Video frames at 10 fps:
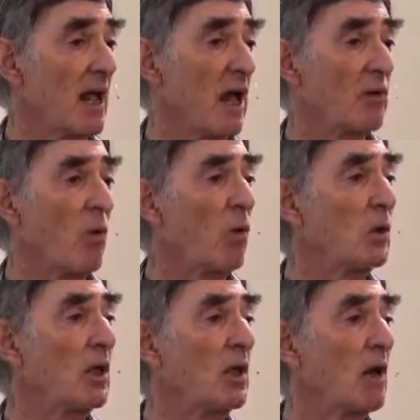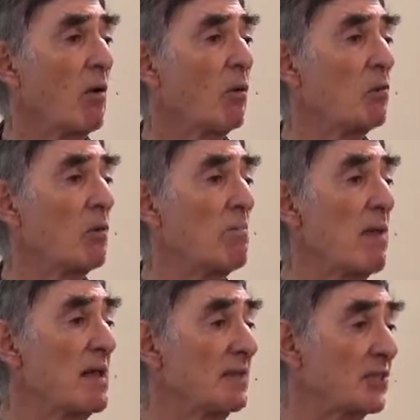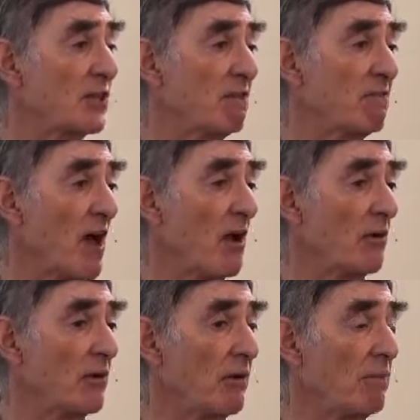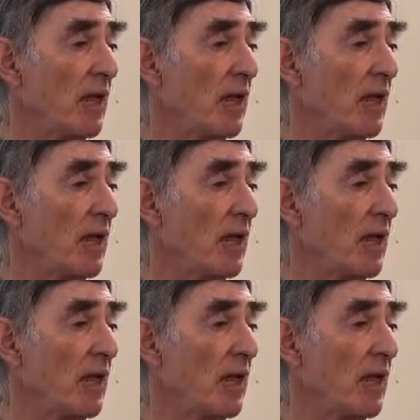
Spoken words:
and all the remains that he found,